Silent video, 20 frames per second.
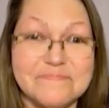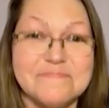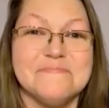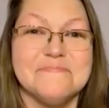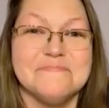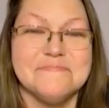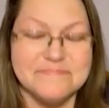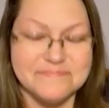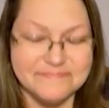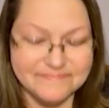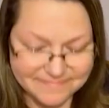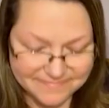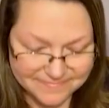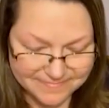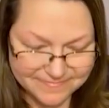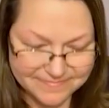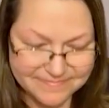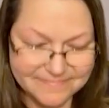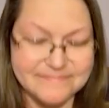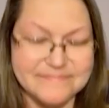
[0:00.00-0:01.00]

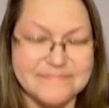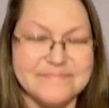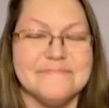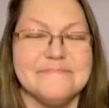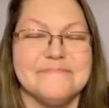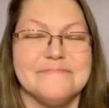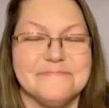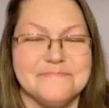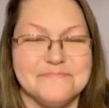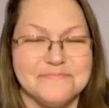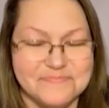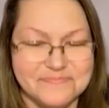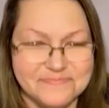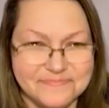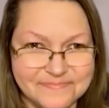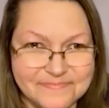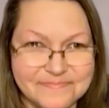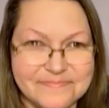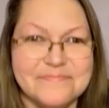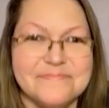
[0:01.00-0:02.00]

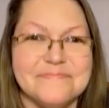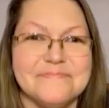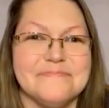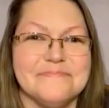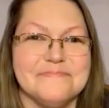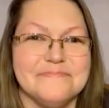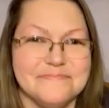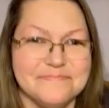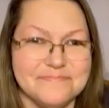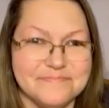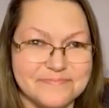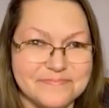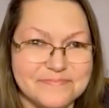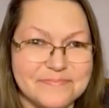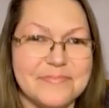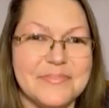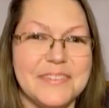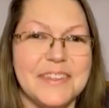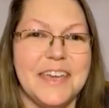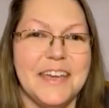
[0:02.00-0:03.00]

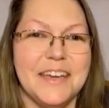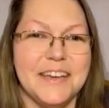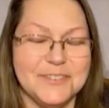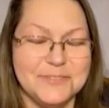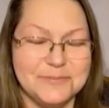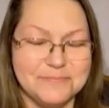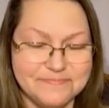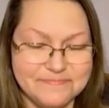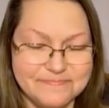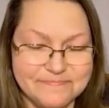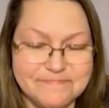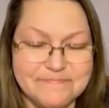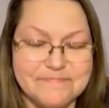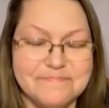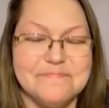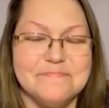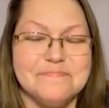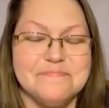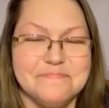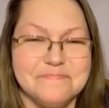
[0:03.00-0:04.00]

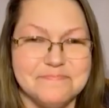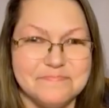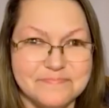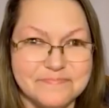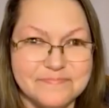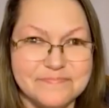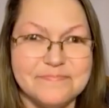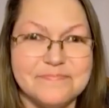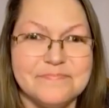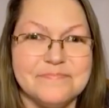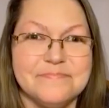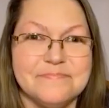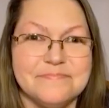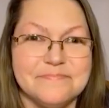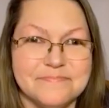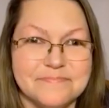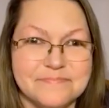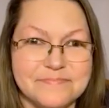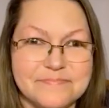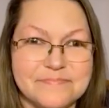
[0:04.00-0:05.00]

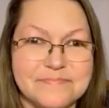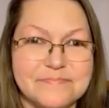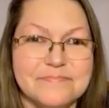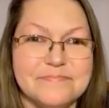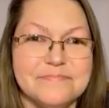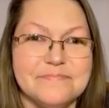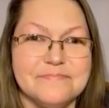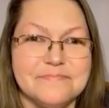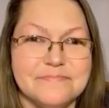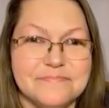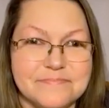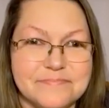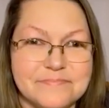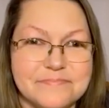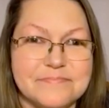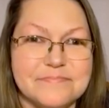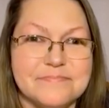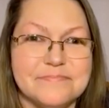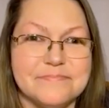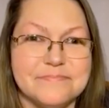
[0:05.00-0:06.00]

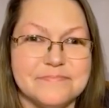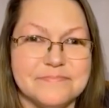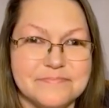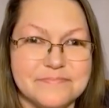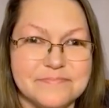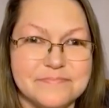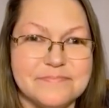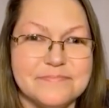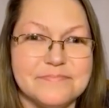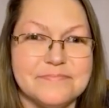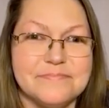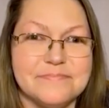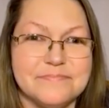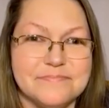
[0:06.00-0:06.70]
(silent)